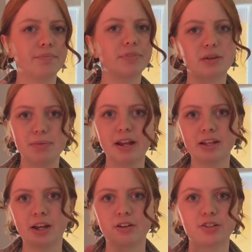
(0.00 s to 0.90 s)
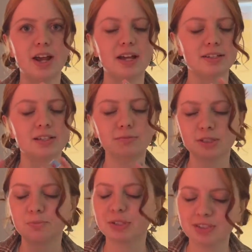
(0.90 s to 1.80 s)
the main character has some
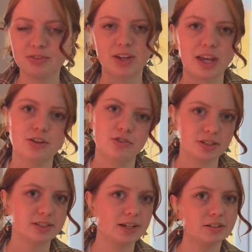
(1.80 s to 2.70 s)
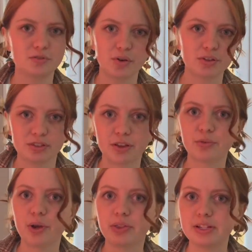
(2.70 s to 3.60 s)
specific interest that is focused on
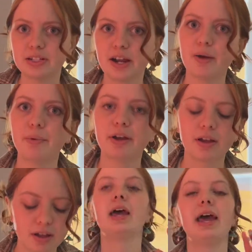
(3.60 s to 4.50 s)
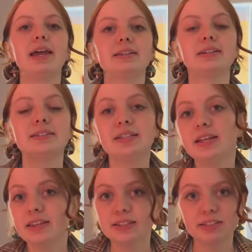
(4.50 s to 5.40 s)
throughout the entire book. And
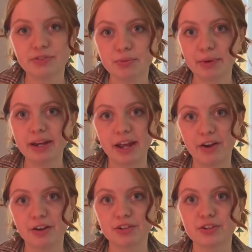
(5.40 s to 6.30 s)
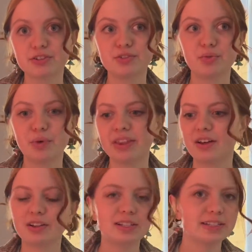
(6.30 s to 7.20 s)
seeing these different main characters with
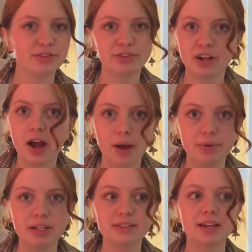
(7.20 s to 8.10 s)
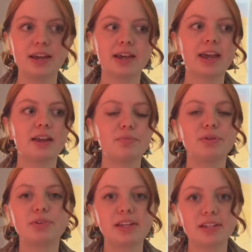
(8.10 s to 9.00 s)
all these different hobbies can be
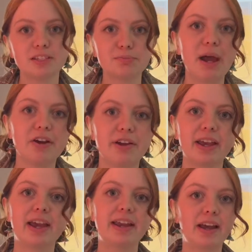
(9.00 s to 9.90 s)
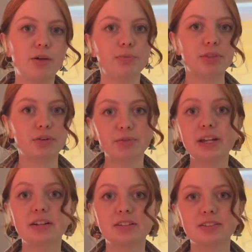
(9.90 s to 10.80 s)
really inspiring and help the
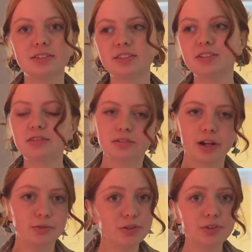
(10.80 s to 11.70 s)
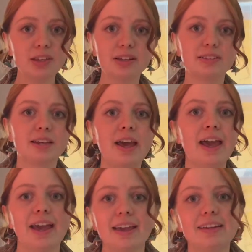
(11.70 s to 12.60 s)
readers to try new things.
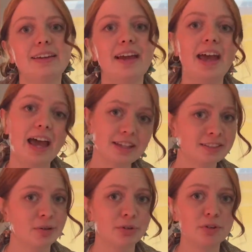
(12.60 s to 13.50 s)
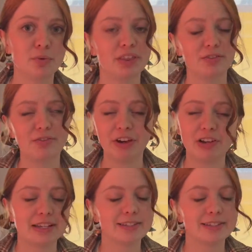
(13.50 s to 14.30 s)
And as someone with various